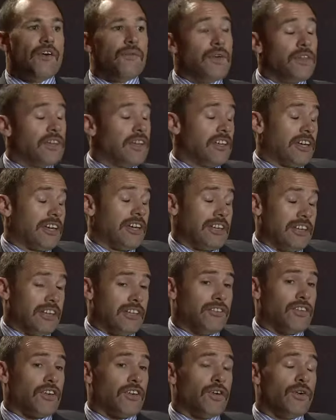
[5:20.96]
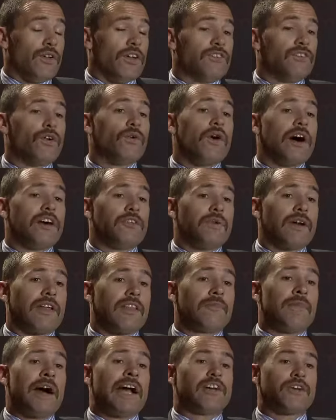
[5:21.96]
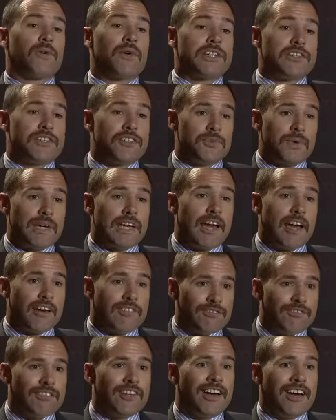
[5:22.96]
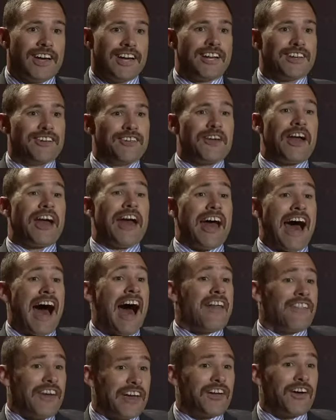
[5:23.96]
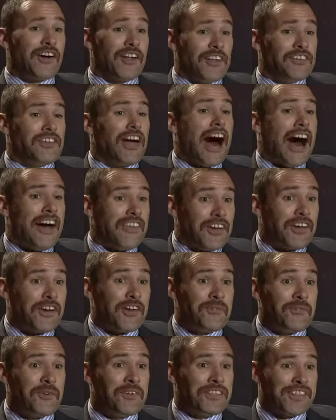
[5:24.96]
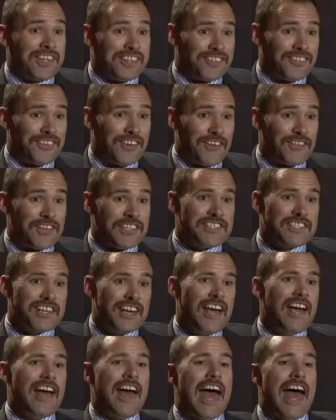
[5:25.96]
Well, security is always one of the major questions we get. I mean, are they going to want this service?